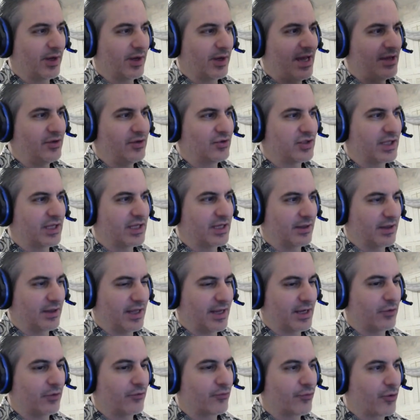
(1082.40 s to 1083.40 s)
I usually get
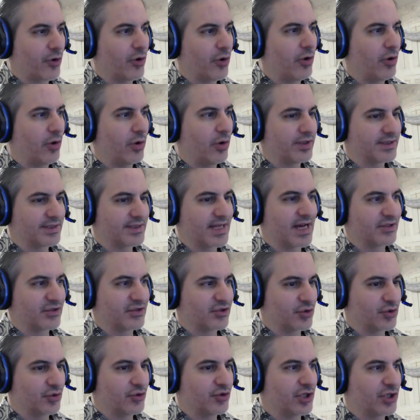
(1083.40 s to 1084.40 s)
like a roll is not
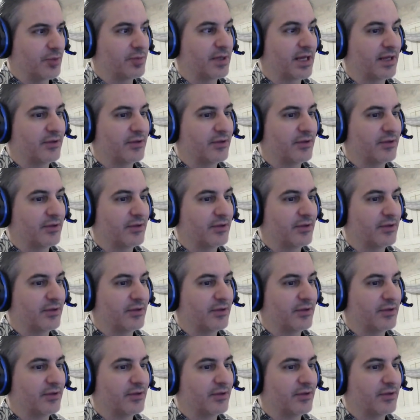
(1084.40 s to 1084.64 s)
sushi, but